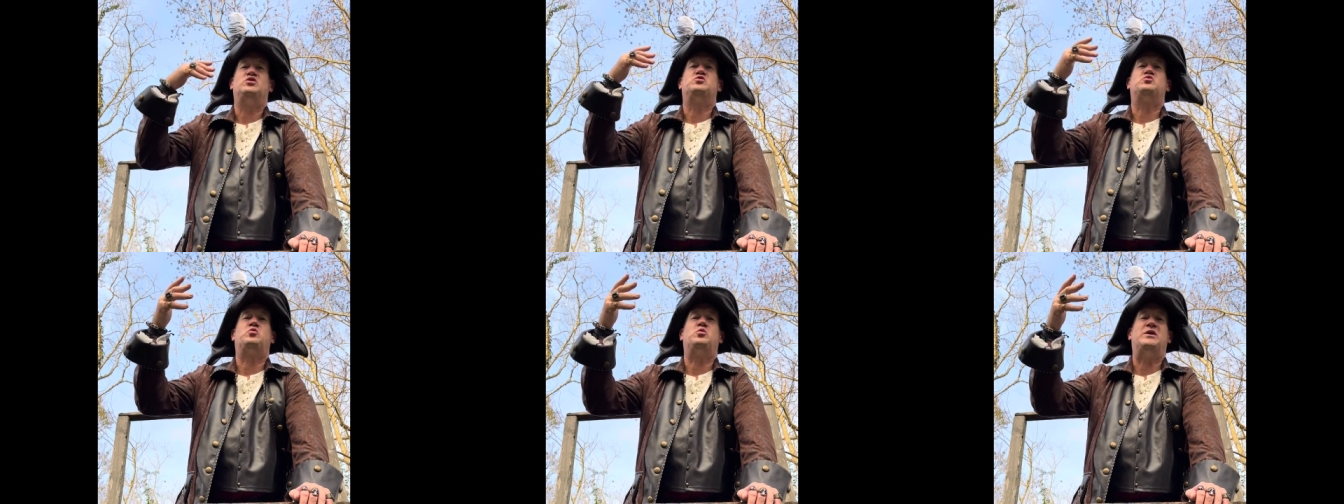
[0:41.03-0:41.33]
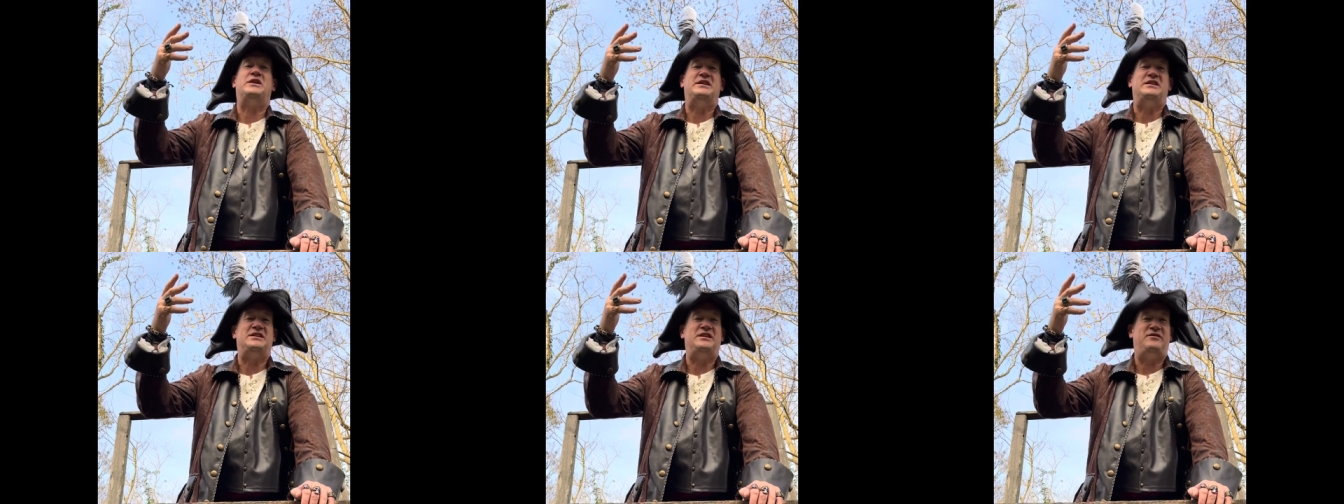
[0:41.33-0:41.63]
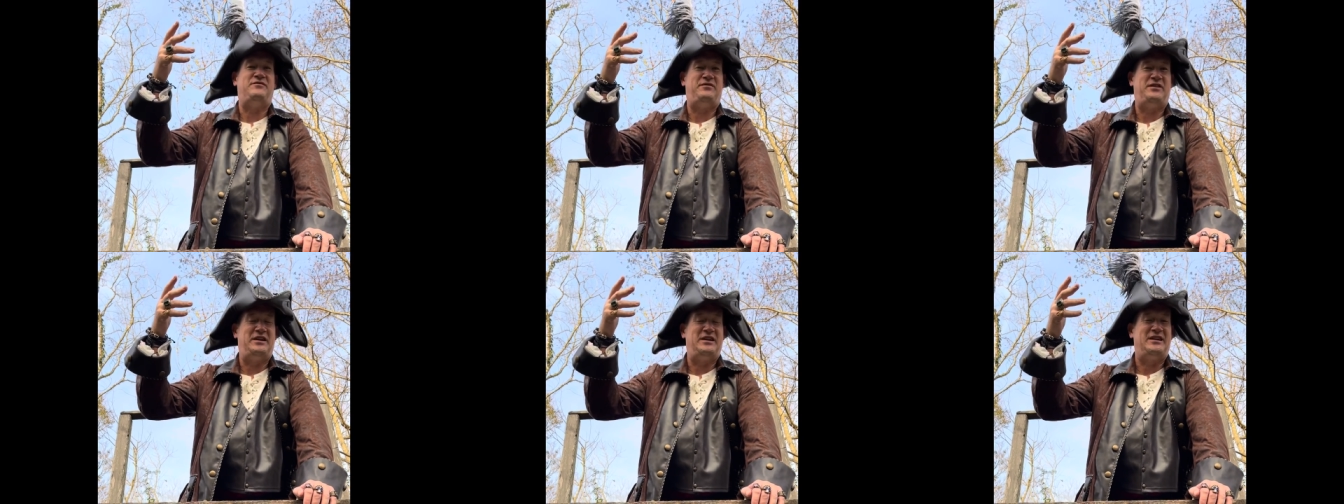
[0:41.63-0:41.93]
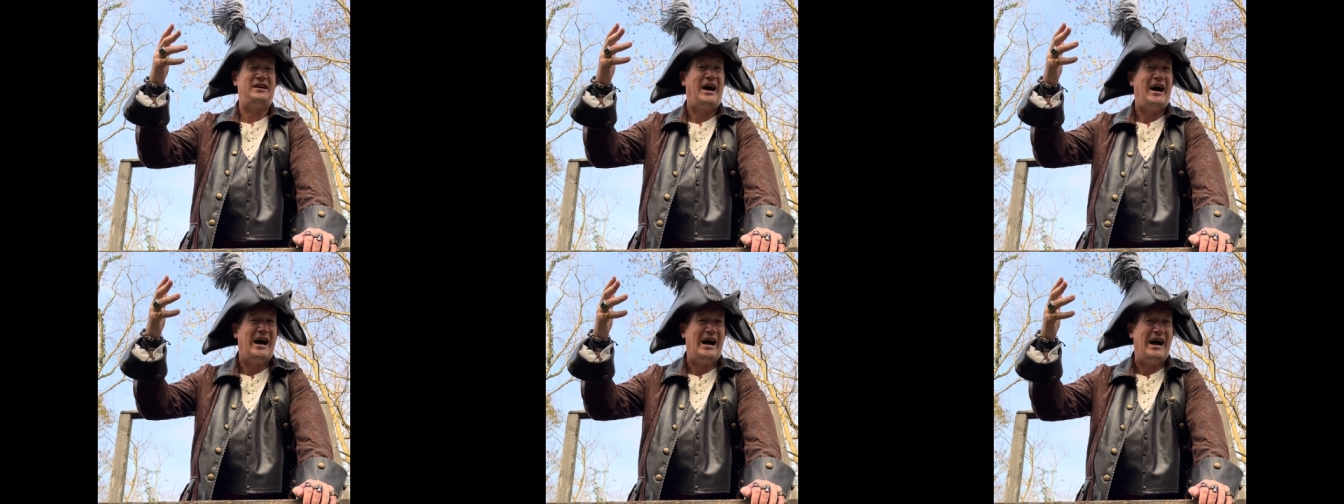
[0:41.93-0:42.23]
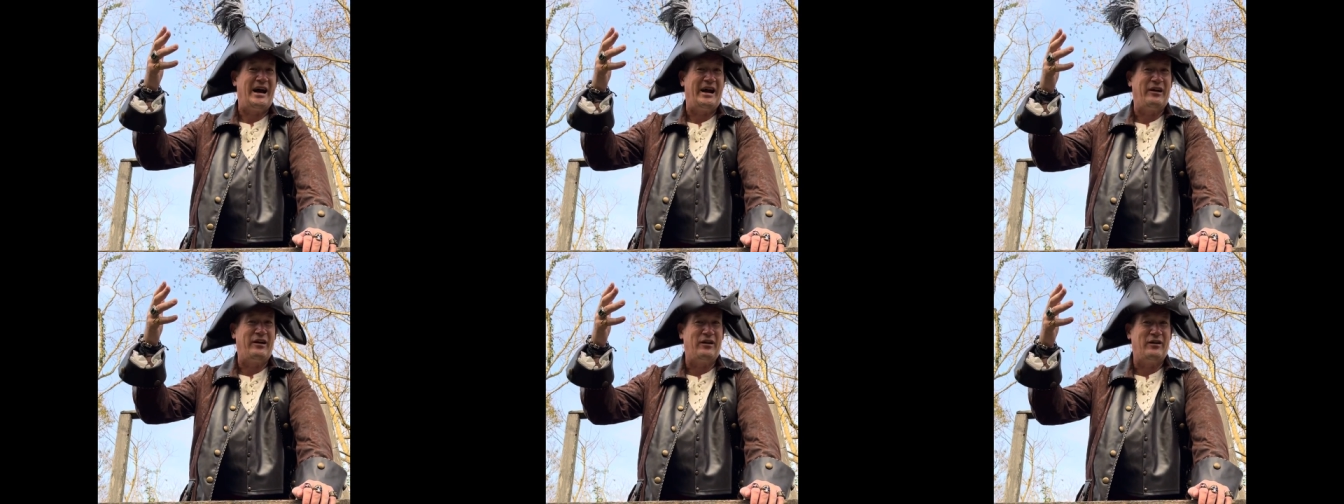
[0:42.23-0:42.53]
20 feet
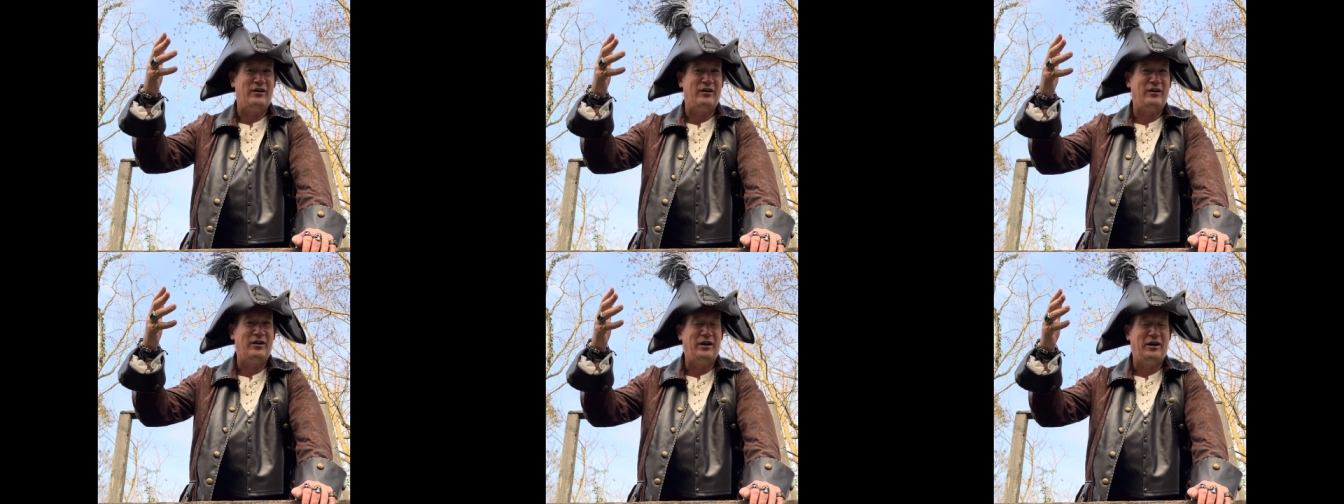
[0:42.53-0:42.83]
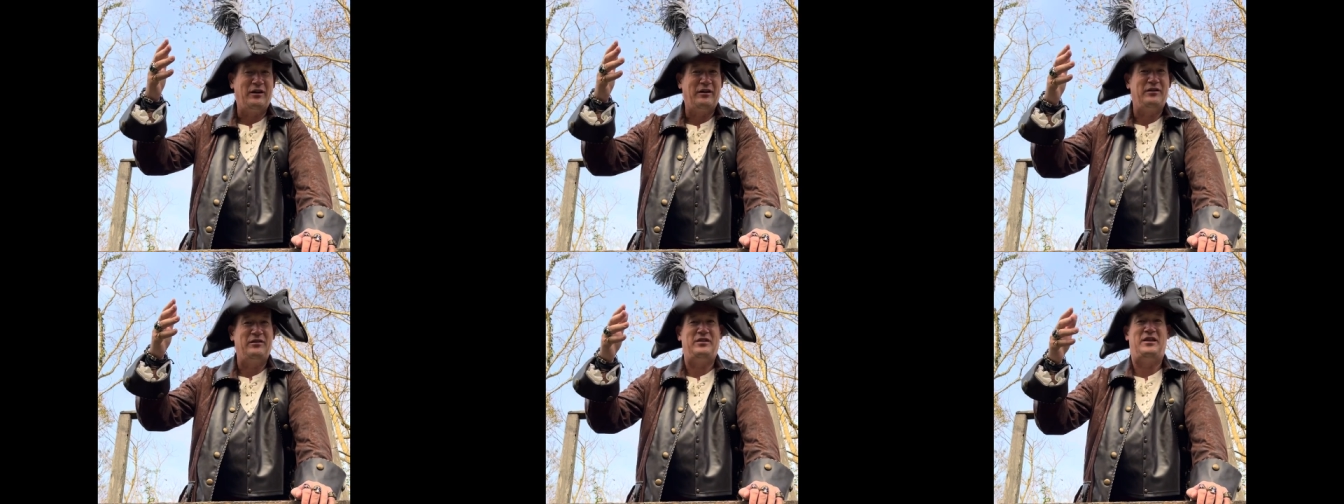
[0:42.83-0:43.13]
higher